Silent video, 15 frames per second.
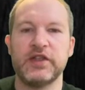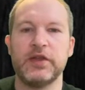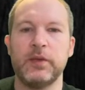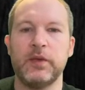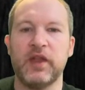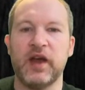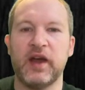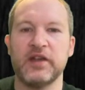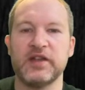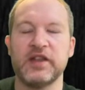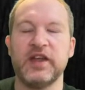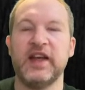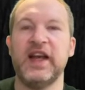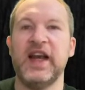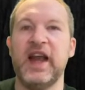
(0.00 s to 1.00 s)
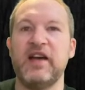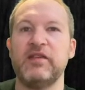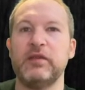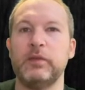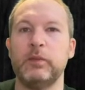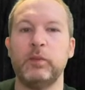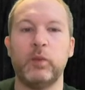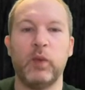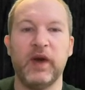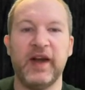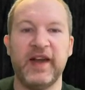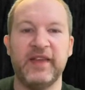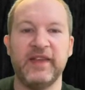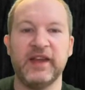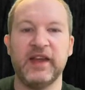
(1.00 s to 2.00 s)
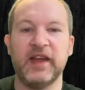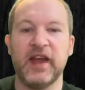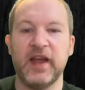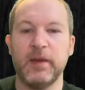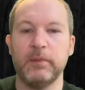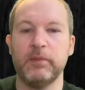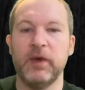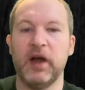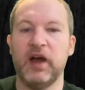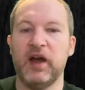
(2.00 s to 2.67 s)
2011 when the game